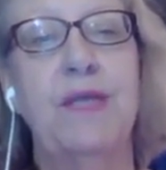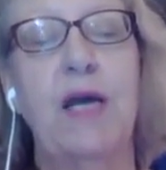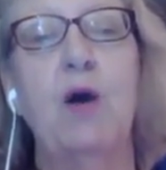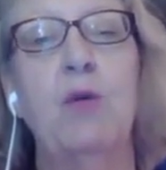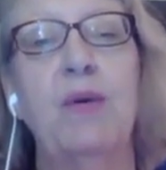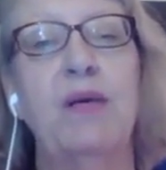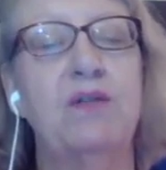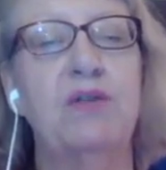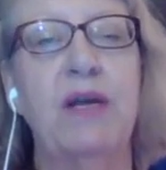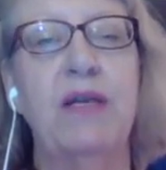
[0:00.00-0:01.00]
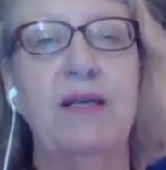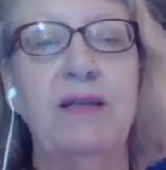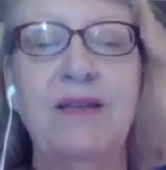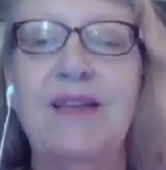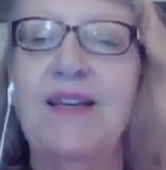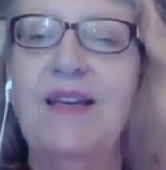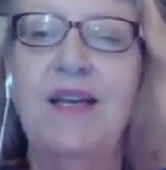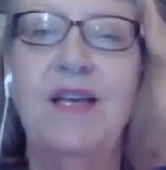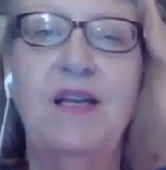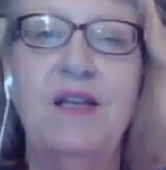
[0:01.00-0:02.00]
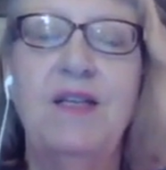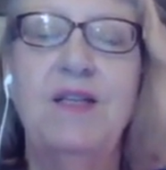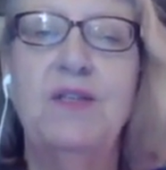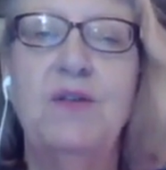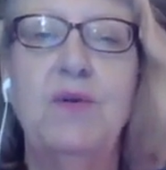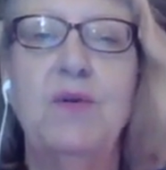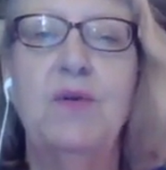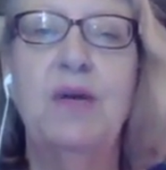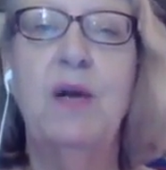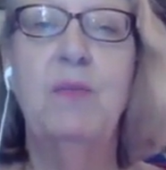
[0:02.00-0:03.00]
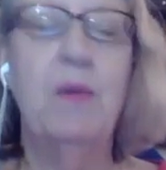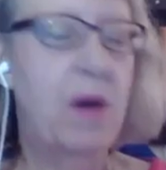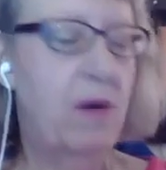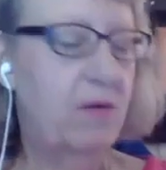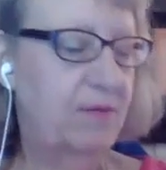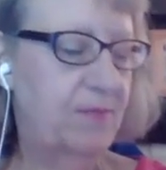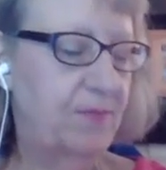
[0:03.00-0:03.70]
help and training to help them out.